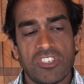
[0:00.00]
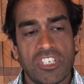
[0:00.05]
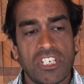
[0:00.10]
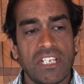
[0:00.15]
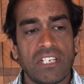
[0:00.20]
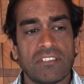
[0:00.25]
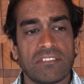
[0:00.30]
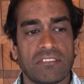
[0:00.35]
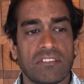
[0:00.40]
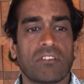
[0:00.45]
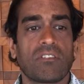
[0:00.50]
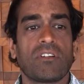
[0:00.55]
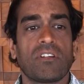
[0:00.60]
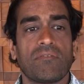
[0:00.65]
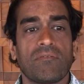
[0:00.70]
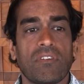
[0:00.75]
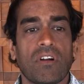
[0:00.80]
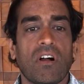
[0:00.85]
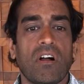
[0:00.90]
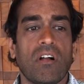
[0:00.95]
genes that are
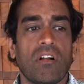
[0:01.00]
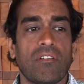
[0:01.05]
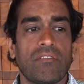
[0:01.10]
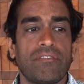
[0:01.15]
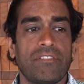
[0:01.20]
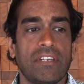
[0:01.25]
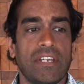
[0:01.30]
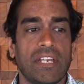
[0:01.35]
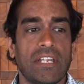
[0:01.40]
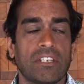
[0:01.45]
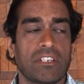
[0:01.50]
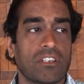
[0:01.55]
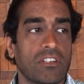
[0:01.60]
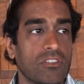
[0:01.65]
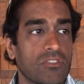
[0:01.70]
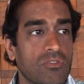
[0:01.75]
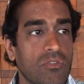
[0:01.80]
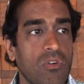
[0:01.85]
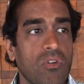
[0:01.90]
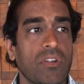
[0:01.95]
involved in
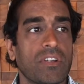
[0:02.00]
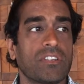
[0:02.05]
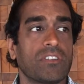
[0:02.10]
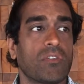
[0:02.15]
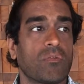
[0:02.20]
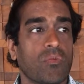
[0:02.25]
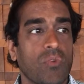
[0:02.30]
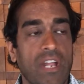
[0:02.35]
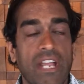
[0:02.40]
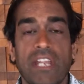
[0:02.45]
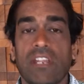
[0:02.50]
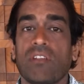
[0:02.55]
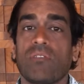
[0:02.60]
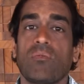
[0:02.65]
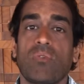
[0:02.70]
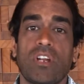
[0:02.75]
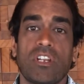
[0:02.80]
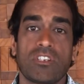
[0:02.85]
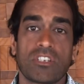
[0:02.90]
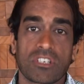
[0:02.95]
controlling the rate
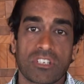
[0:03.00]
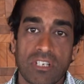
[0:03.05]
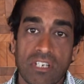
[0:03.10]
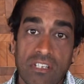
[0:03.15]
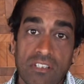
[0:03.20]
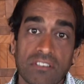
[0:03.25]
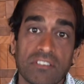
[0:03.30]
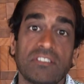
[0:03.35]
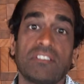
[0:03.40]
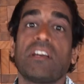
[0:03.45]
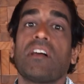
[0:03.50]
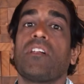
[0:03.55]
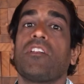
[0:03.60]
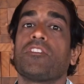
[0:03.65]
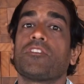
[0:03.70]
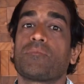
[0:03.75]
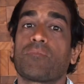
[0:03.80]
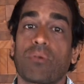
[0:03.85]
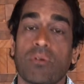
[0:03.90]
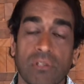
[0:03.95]
at which
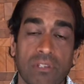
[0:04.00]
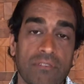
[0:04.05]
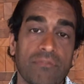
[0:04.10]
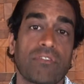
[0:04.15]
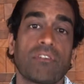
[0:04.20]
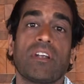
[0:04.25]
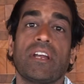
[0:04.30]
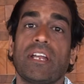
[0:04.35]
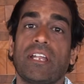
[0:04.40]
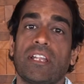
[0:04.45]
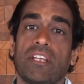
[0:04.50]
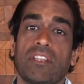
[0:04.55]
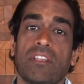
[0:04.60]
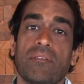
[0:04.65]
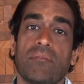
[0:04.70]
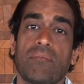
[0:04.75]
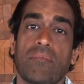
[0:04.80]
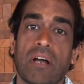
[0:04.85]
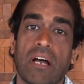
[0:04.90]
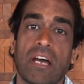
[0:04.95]
cells proliferate in
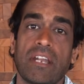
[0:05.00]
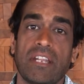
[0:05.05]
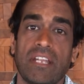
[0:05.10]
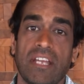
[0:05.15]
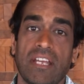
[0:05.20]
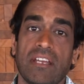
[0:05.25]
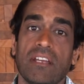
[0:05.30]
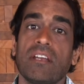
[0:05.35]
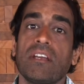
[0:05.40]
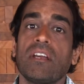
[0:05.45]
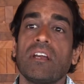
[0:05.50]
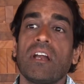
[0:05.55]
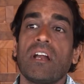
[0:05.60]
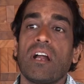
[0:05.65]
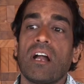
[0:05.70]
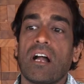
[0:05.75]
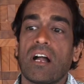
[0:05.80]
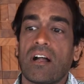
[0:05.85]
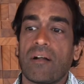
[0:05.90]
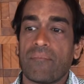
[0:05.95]
the body
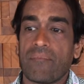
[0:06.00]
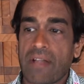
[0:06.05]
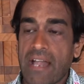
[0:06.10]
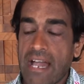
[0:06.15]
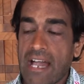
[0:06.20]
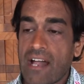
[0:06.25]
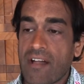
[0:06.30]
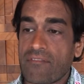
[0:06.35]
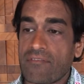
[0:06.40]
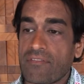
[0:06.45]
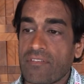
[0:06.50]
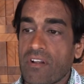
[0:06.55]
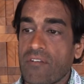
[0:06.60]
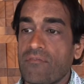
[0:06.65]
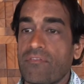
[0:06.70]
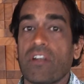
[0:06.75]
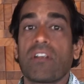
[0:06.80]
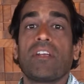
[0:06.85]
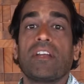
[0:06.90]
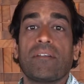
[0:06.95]
um, have a
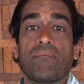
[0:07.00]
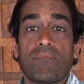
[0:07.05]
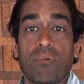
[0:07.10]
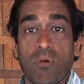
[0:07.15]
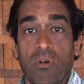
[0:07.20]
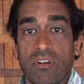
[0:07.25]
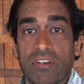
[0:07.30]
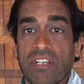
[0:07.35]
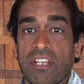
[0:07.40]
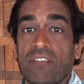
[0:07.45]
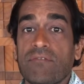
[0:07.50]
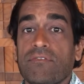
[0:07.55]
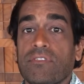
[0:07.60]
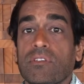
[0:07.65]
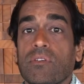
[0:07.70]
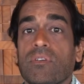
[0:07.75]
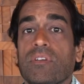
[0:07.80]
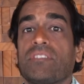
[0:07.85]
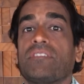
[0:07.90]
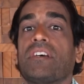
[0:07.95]
very important
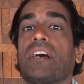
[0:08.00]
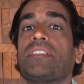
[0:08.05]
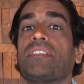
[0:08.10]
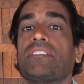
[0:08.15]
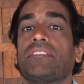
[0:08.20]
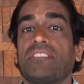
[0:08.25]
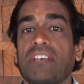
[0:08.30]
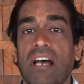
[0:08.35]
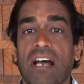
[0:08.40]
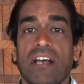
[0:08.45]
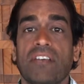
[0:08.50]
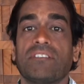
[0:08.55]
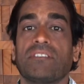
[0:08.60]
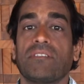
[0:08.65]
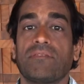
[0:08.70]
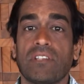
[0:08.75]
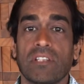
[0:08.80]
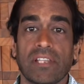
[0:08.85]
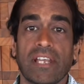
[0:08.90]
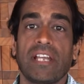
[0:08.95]
influence on the
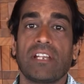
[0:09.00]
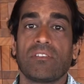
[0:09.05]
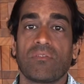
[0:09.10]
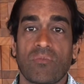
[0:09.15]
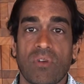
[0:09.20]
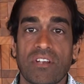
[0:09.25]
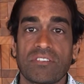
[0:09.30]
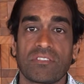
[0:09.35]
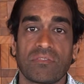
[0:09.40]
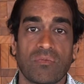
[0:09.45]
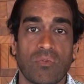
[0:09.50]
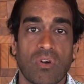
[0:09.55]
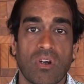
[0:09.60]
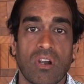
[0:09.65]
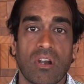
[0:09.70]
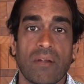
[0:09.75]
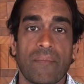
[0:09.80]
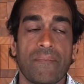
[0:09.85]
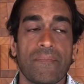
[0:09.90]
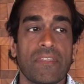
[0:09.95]
size of the latent
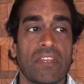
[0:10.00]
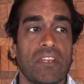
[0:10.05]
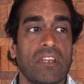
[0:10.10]
reservoir.